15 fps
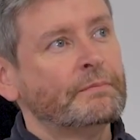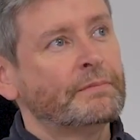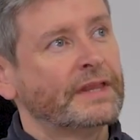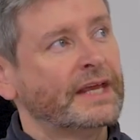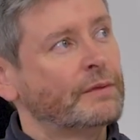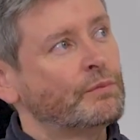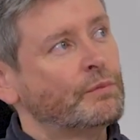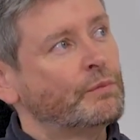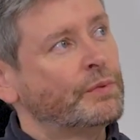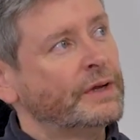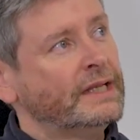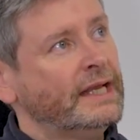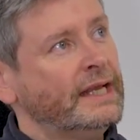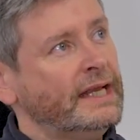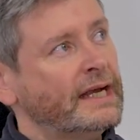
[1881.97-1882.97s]
But then
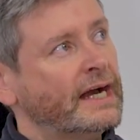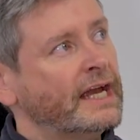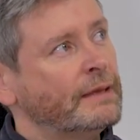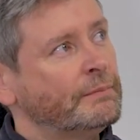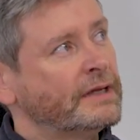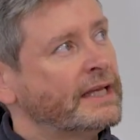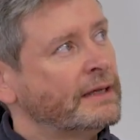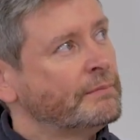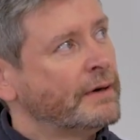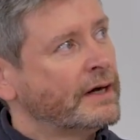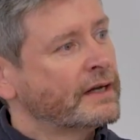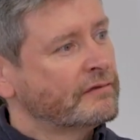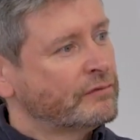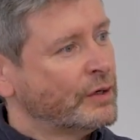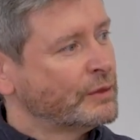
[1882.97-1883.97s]
when AI became
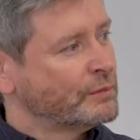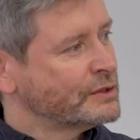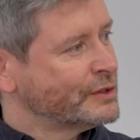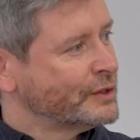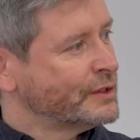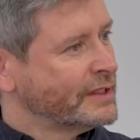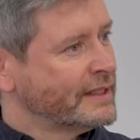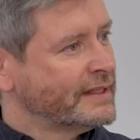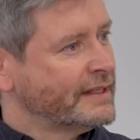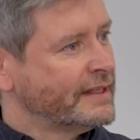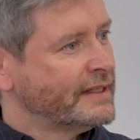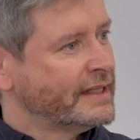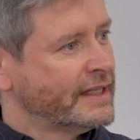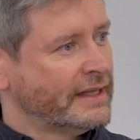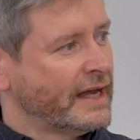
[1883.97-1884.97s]
part of what I was doing,
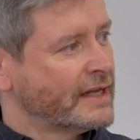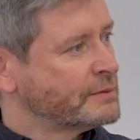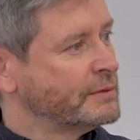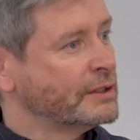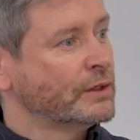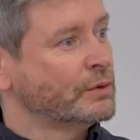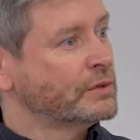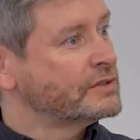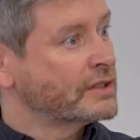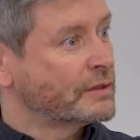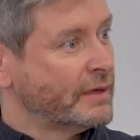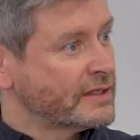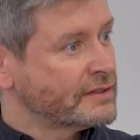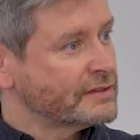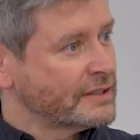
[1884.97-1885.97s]
they asked me loads of
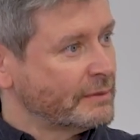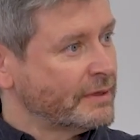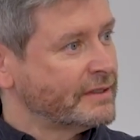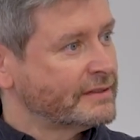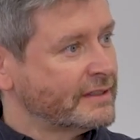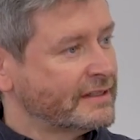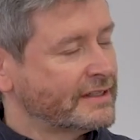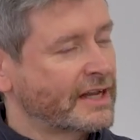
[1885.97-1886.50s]
questions about it.